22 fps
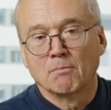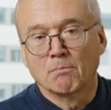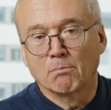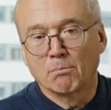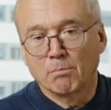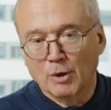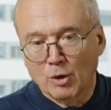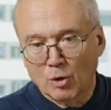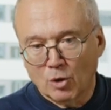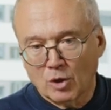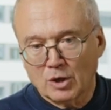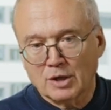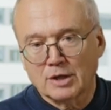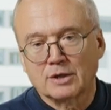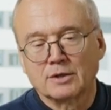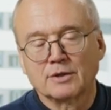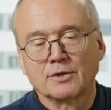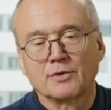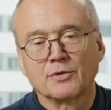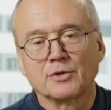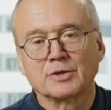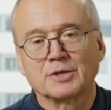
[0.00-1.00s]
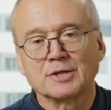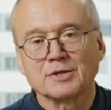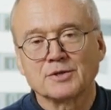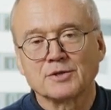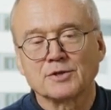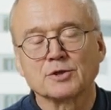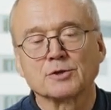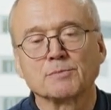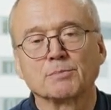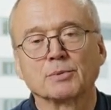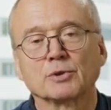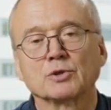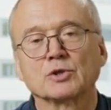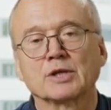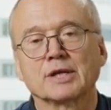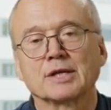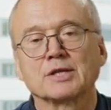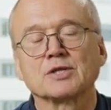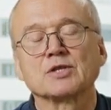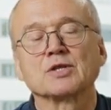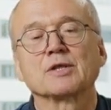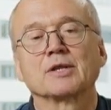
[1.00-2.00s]
block the distance
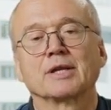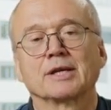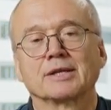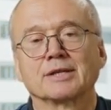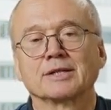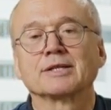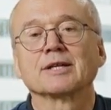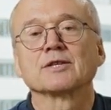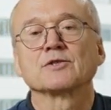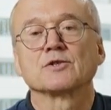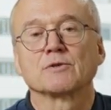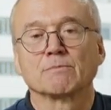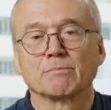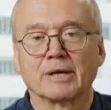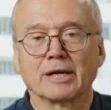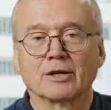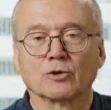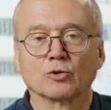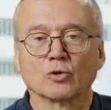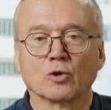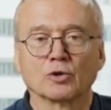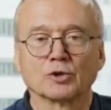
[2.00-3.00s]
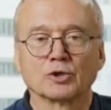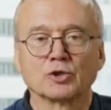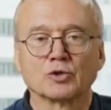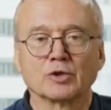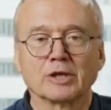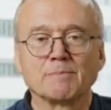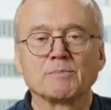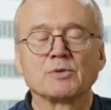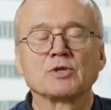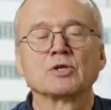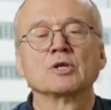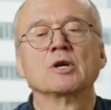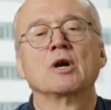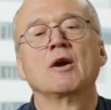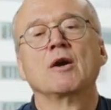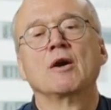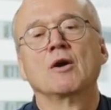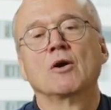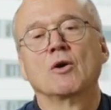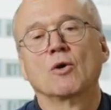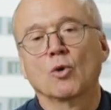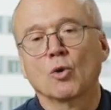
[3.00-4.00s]
protection, that it doesn't make wrong trips,
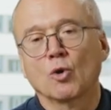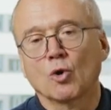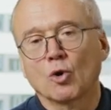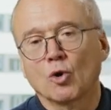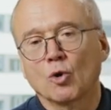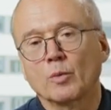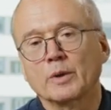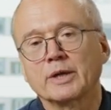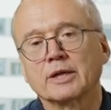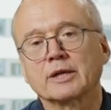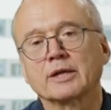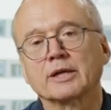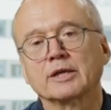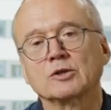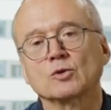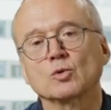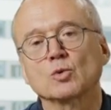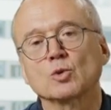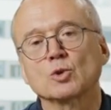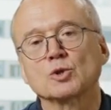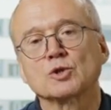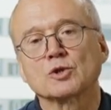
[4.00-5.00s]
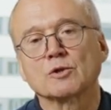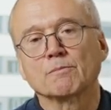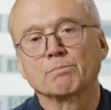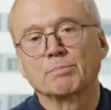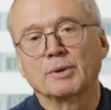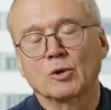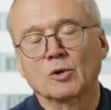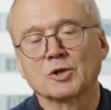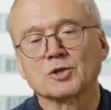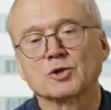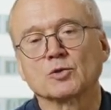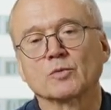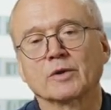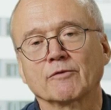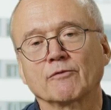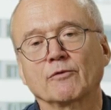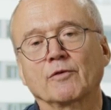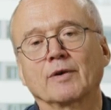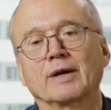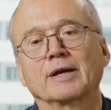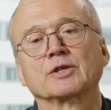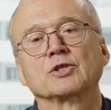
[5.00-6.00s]
or we can use the power swing
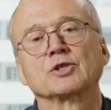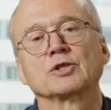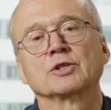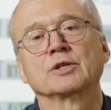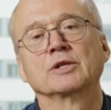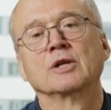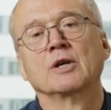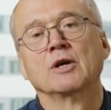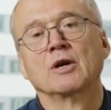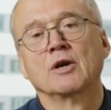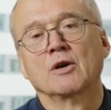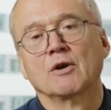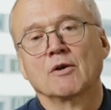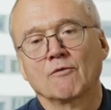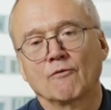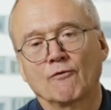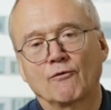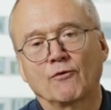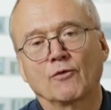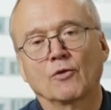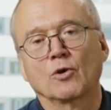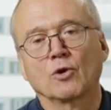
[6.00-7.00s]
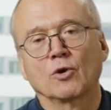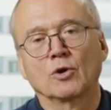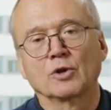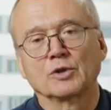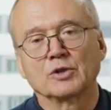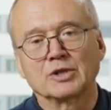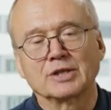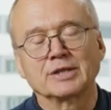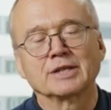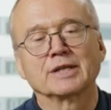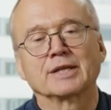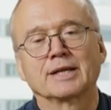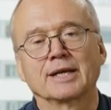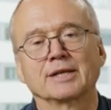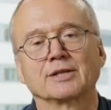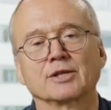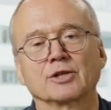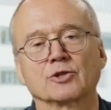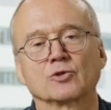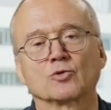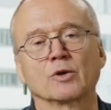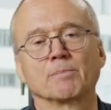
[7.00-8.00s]
function for
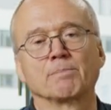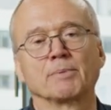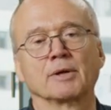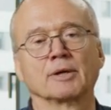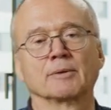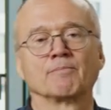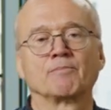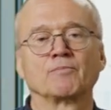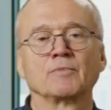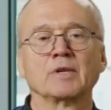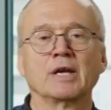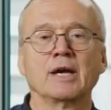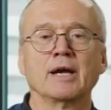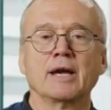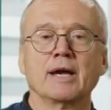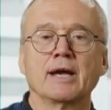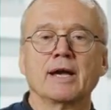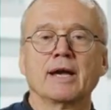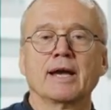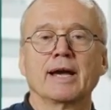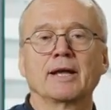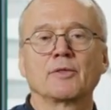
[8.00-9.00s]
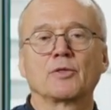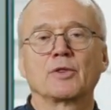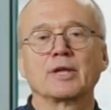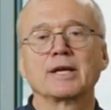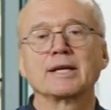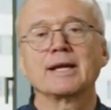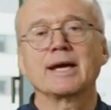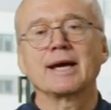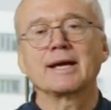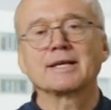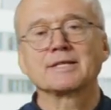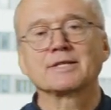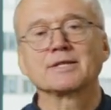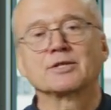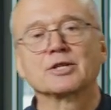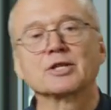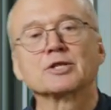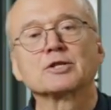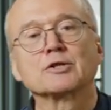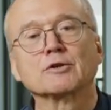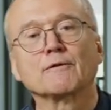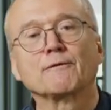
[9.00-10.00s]
dedicated tripping. And then as
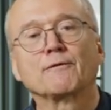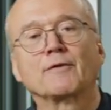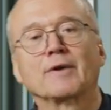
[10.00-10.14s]
additional